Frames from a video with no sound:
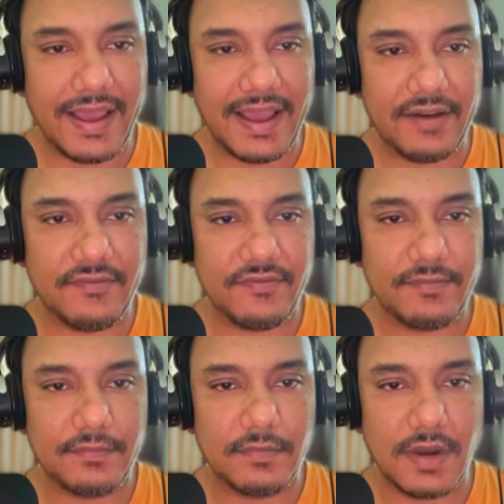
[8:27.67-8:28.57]
I have
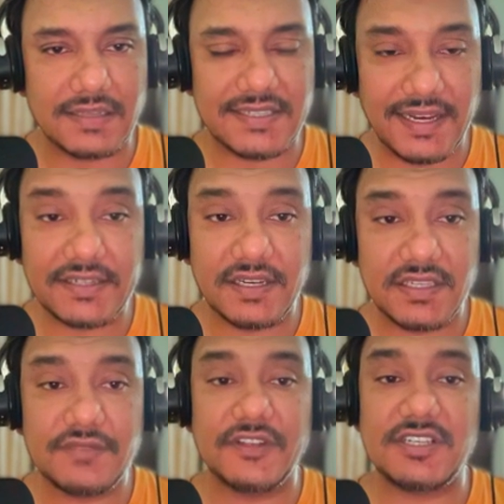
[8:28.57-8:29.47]
a select
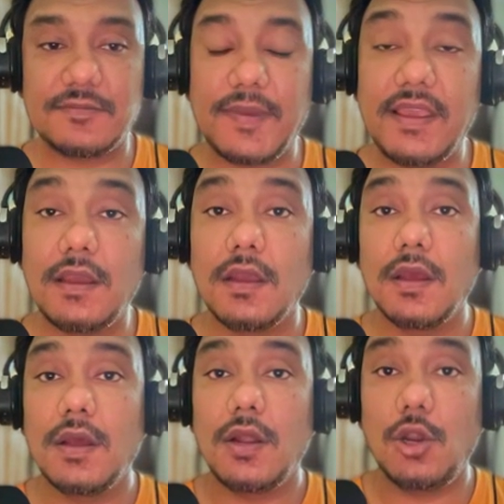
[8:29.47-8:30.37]
list which is being
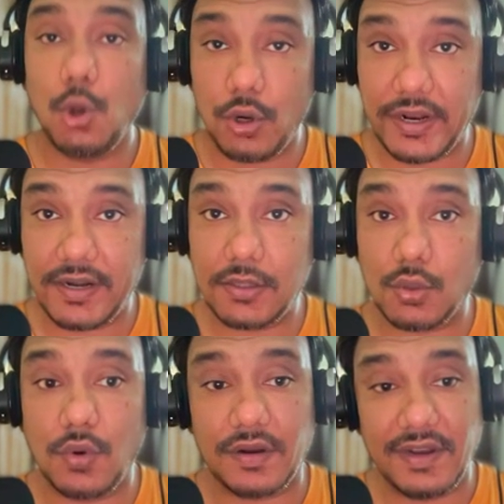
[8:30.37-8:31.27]
loaded
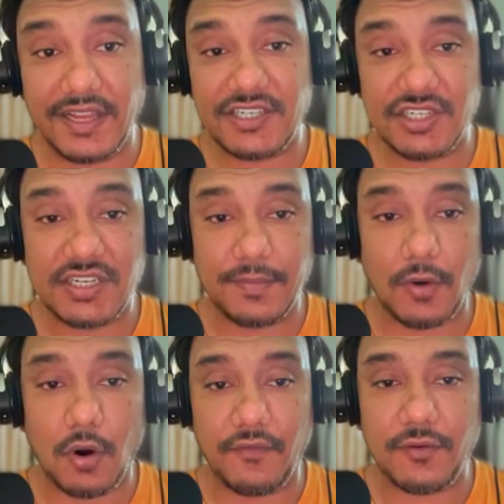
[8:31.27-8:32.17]
through a
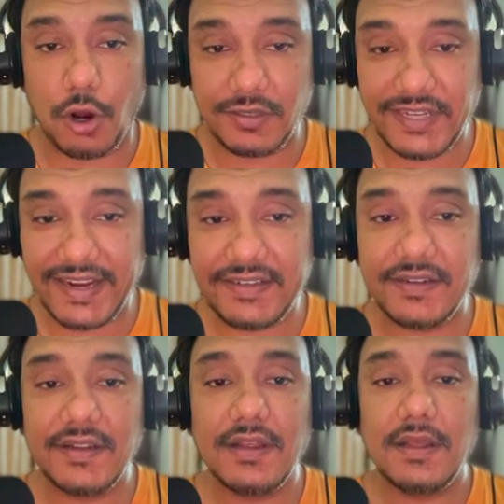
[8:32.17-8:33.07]
relationship of contact.
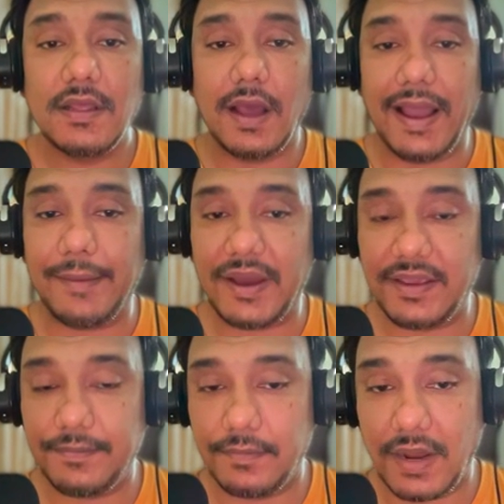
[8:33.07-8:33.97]
Am
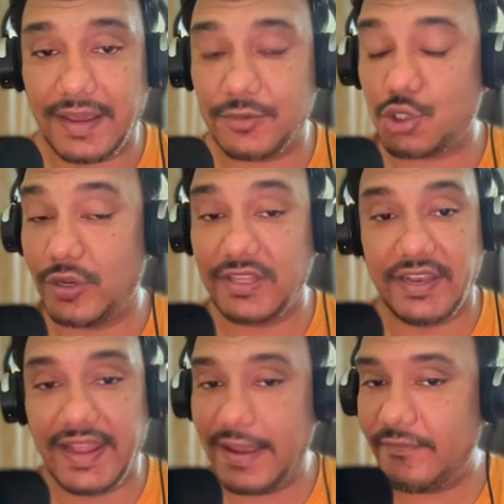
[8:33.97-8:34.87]
I, I'm showing
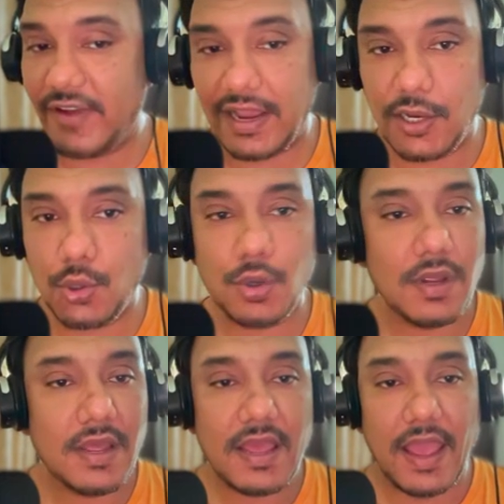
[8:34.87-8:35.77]
the name value
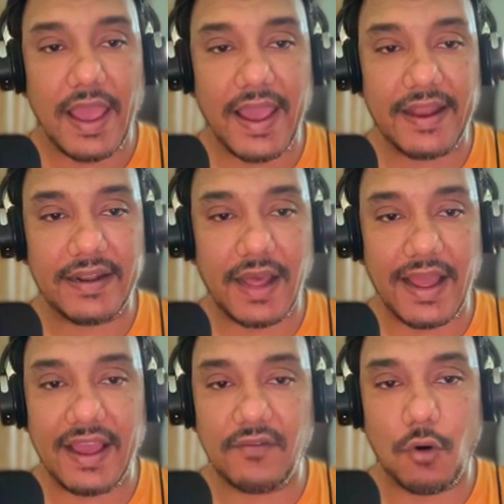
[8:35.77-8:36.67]
and
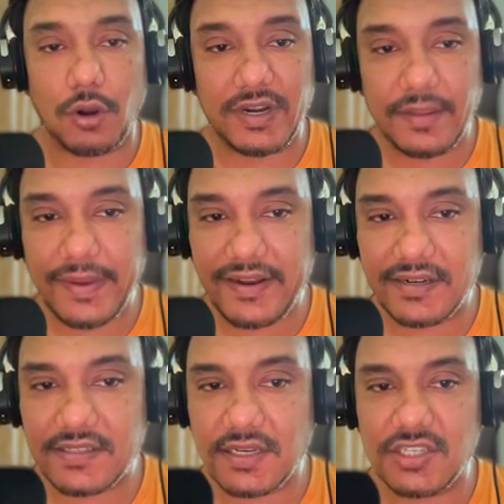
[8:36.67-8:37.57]
I have already made
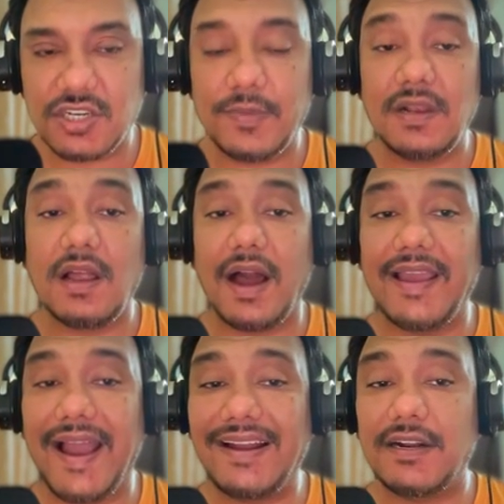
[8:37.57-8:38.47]
it searchable.
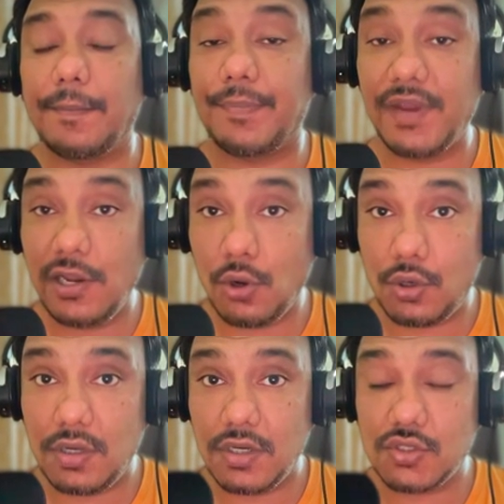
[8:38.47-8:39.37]
I added a
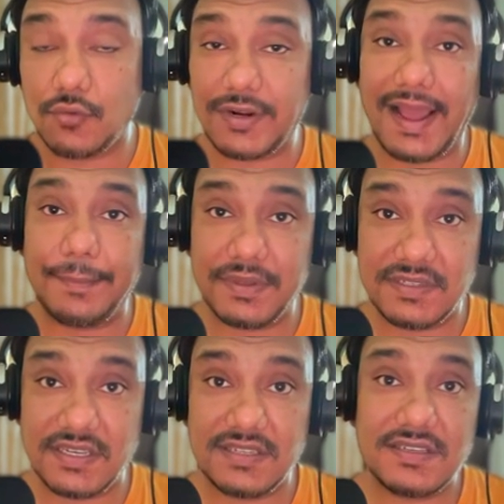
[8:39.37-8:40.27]
preload. So what
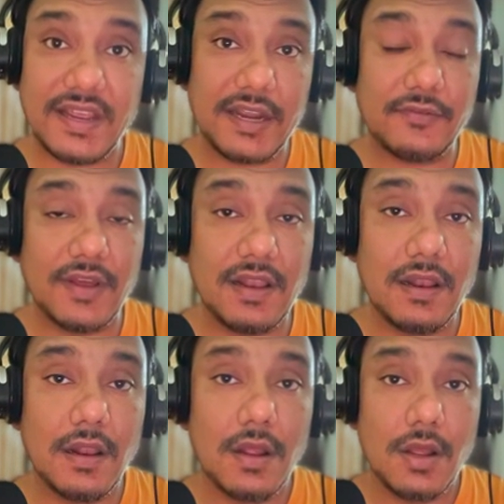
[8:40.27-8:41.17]
happens is it
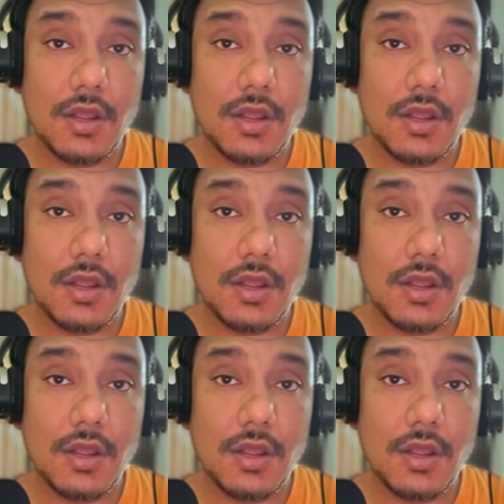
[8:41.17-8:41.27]
will,